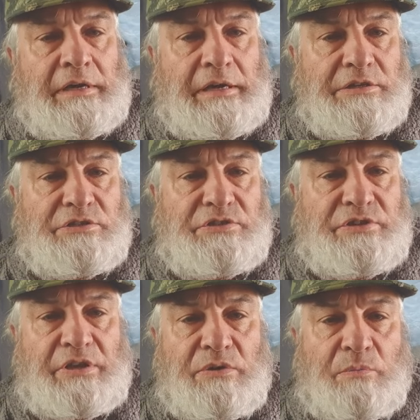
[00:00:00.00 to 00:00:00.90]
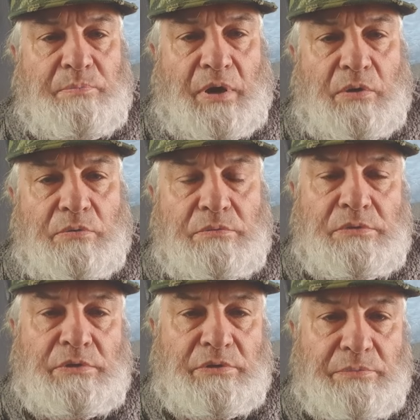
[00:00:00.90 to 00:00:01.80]
It's a single pole
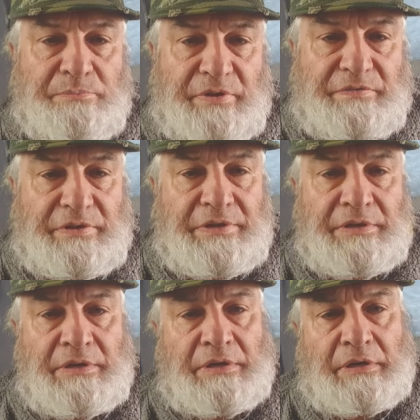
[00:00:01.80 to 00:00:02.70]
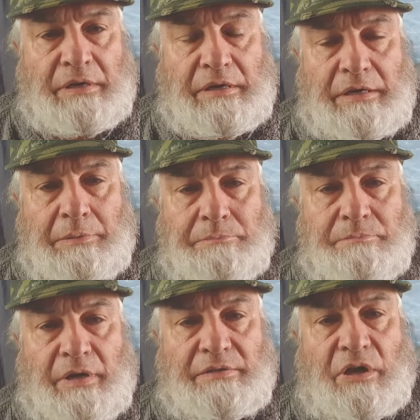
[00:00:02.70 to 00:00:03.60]
hoop bivy,
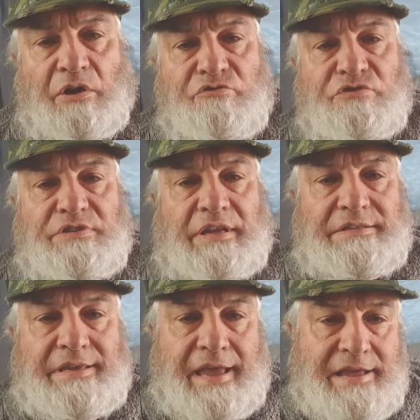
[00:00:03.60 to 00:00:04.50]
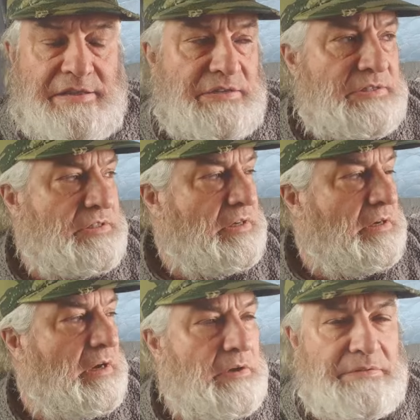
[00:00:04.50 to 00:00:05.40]
and the hydrostatic head is
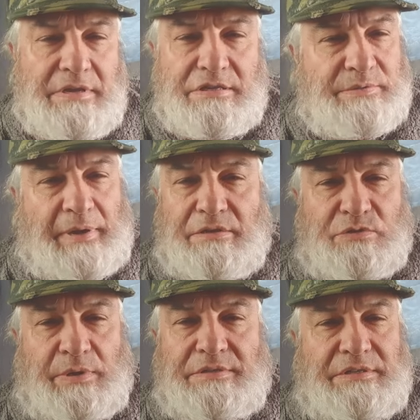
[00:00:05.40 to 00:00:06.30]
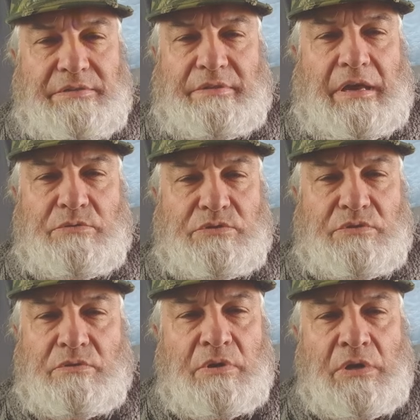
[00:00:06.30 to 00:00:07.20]
I think it's about
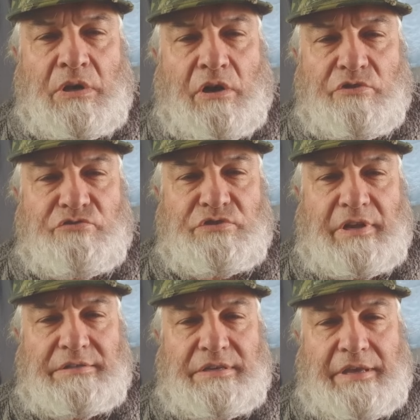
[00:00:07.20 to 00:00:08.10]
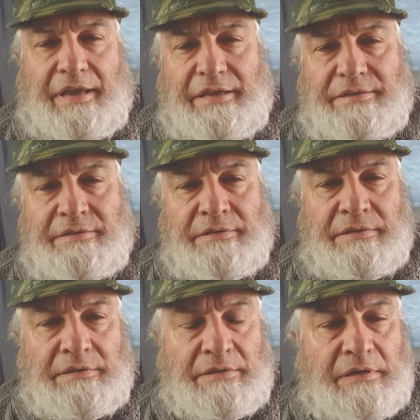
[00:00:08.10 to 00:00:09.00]
20,000 hydrostatic head,
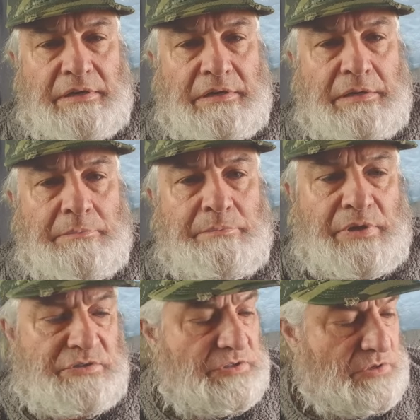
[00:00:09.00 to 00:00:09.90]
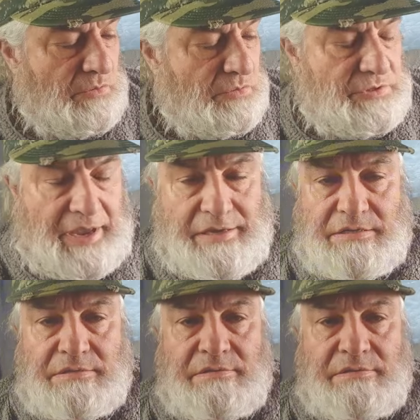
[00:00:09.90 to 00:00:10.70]
because it's Gore-Tex.